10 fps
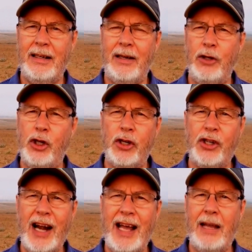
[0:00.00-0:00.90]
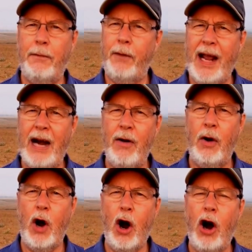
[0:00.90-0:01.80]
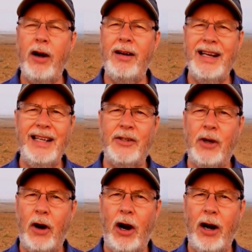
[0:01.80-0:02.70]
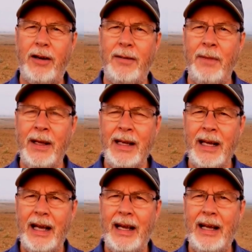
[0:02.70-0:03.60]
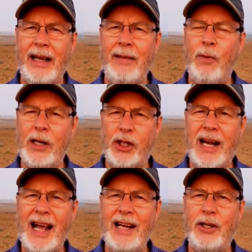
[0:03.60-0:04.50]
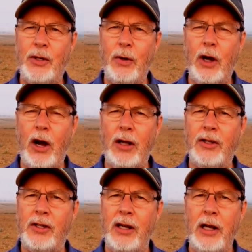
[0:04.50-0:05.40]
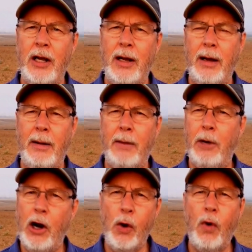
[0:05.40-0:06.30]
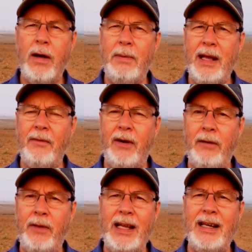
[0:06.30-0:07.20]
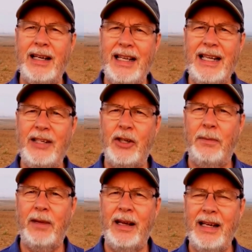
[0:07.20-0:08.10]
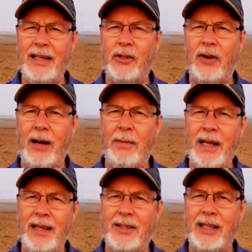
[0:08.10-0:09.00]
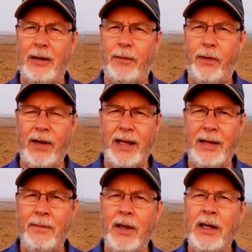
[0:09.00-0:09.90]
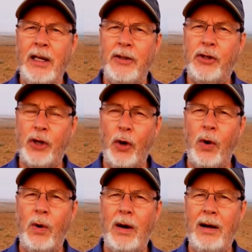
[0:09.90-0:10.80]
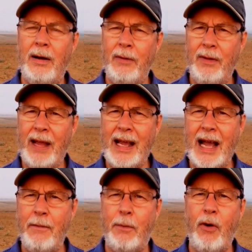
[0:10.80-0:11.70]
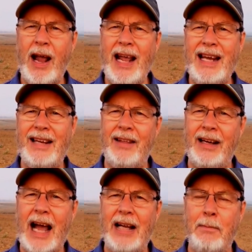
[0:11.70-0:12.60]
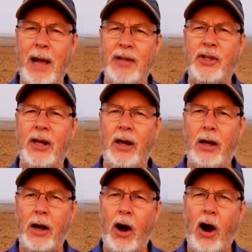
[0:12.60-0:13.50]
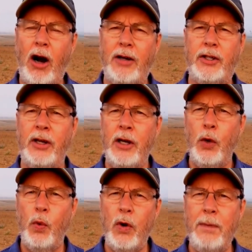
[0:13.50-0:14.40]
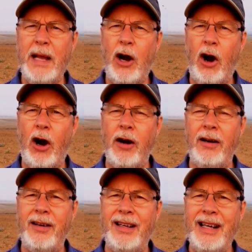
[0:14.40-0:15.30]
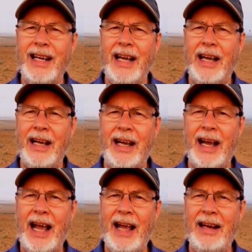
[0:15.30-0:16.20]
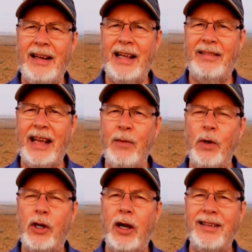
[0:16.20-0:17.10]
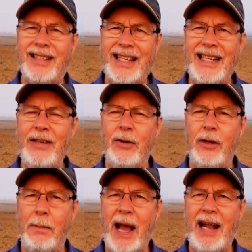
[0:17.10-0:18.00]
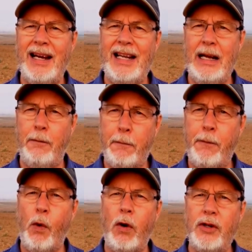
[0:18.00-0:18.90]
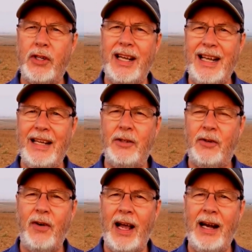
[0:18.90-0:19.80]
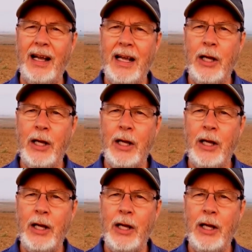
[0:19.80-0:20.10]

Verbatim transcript: uh, just like Pharaoh hardened his heart, uh, which led to God's uh, glory being revealed in Egypt and Israel being set free, so uh, they have prayed that Hamas' hearts would be hardened uh, and that they would continue the battle here, forcing Israel